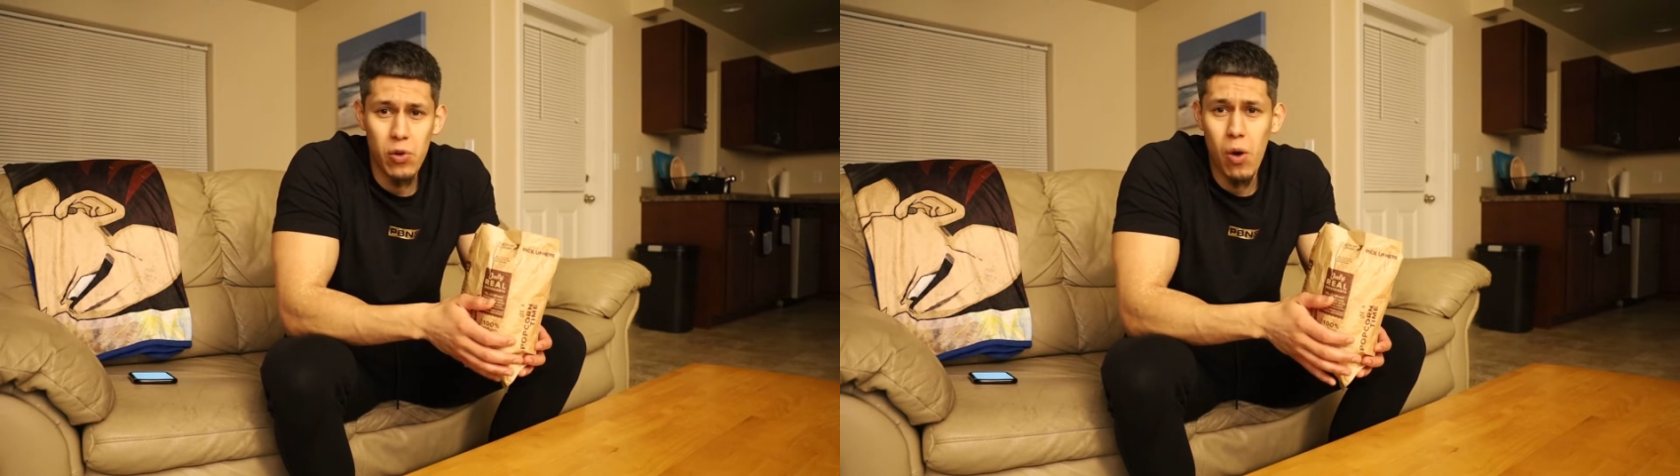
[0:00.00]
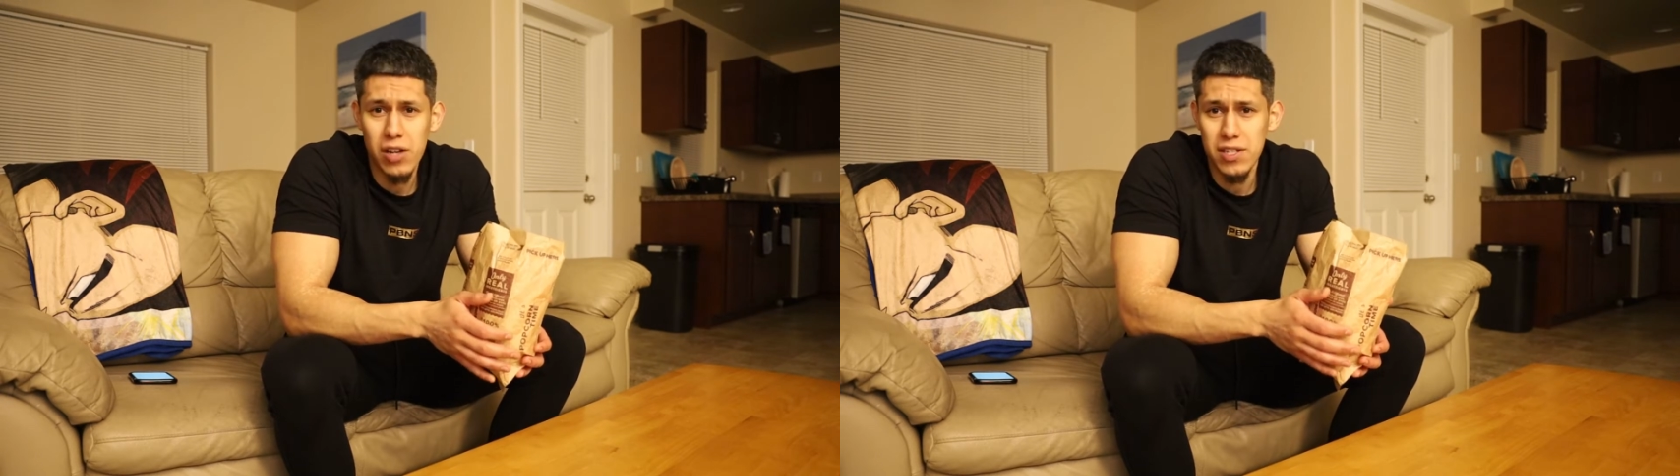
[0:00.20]

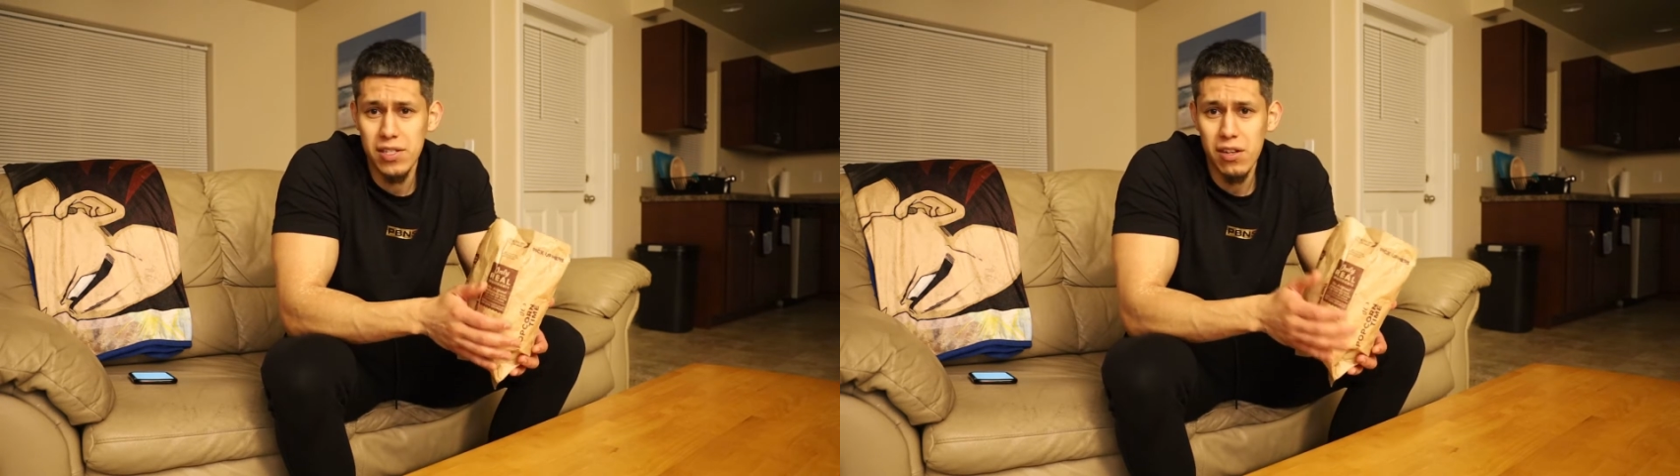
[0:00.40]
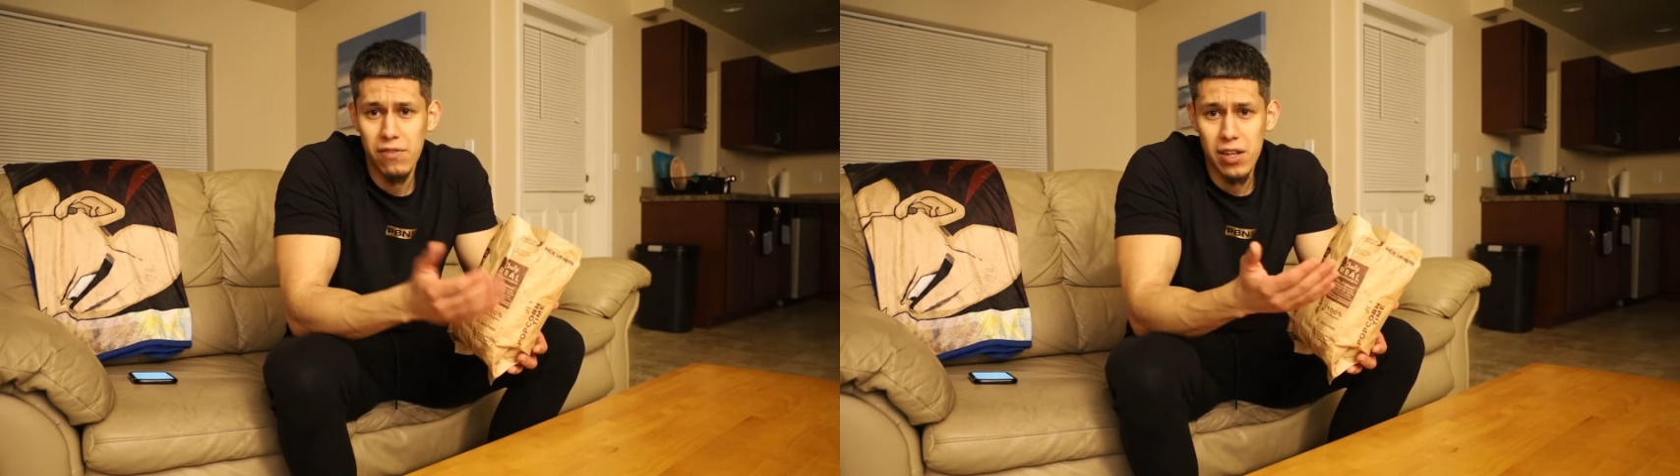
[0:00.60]
you're watching
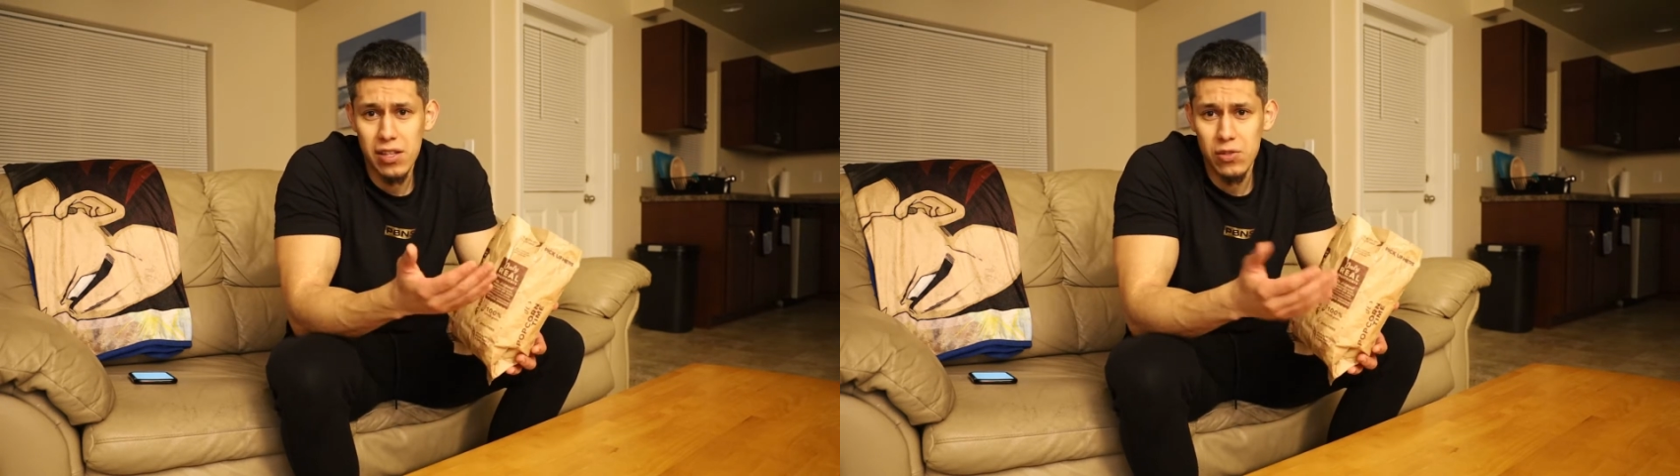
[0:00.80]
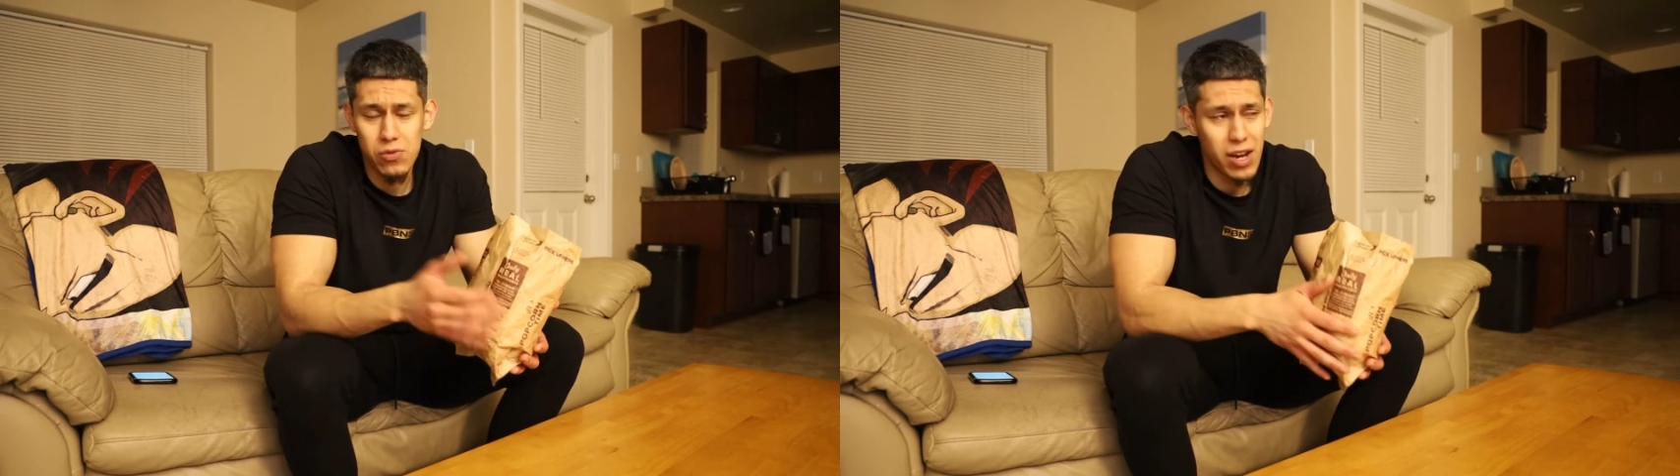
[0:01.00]
stuff like
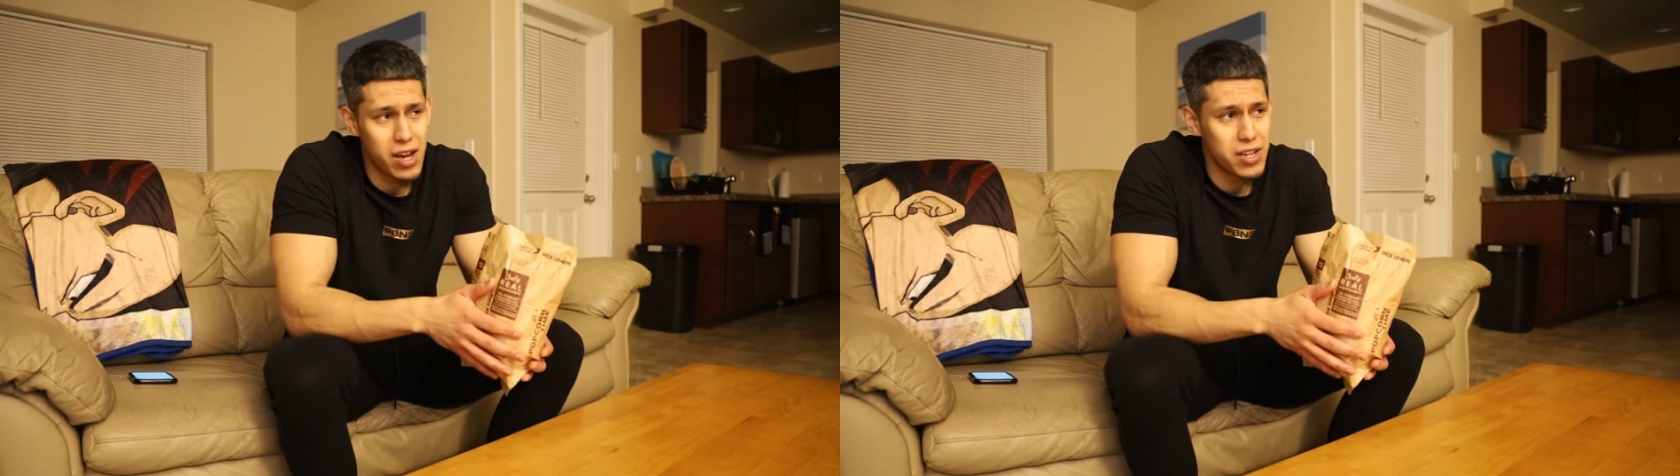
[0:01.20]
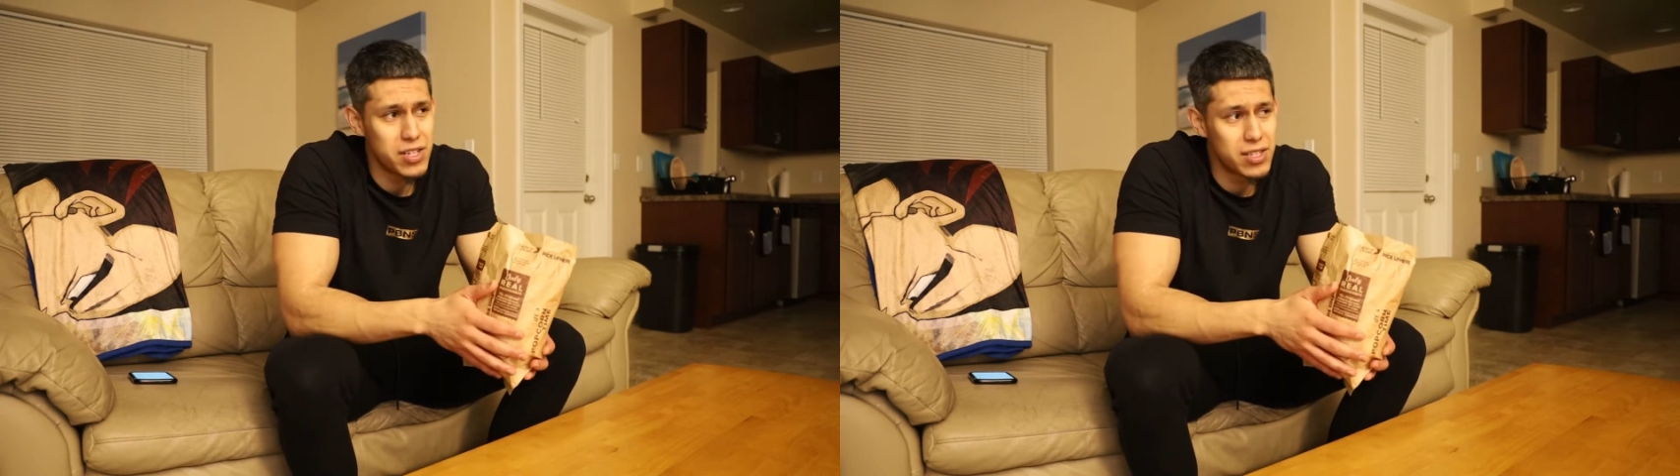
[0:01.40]
this, when you're
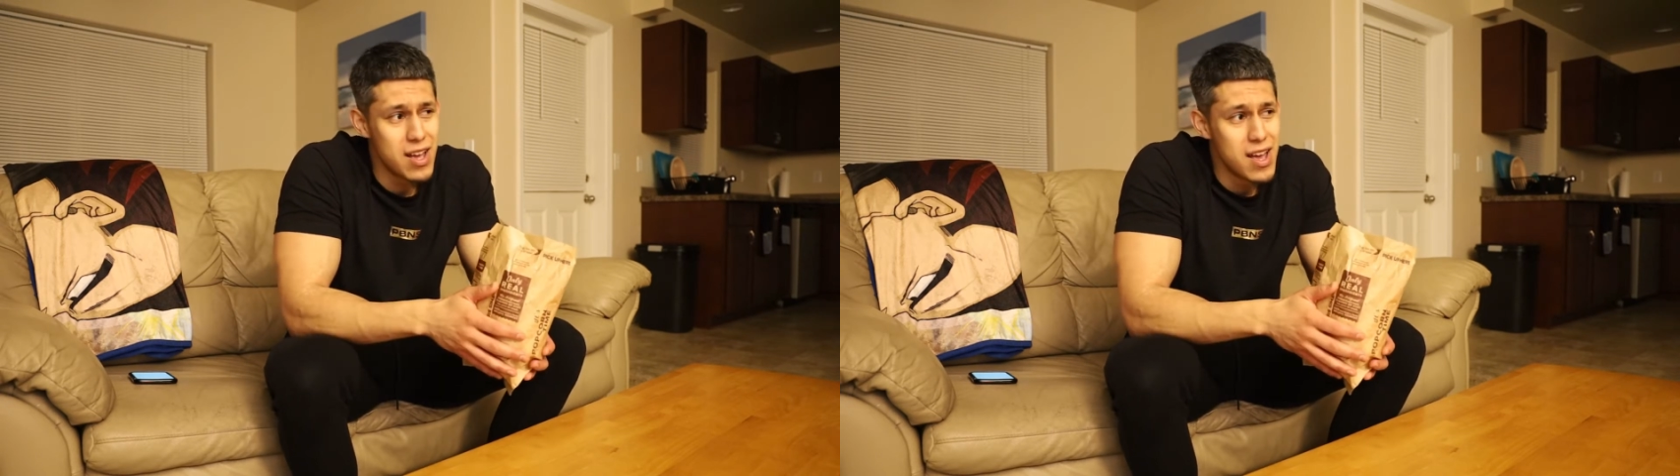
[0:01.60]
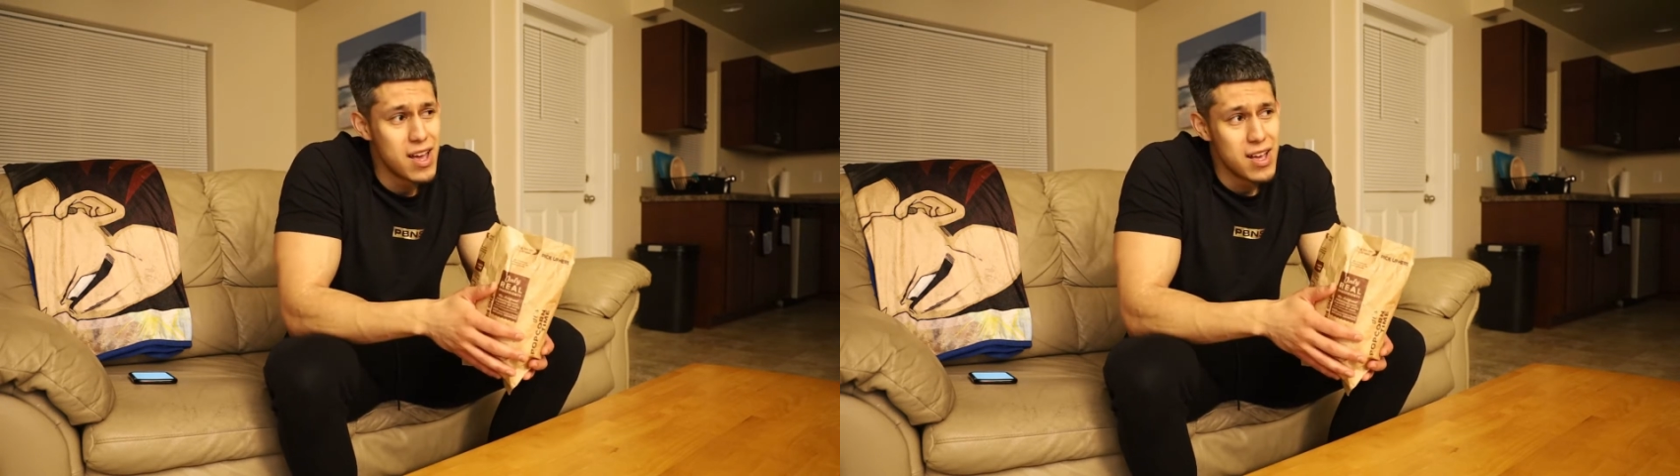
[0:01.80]
kind of just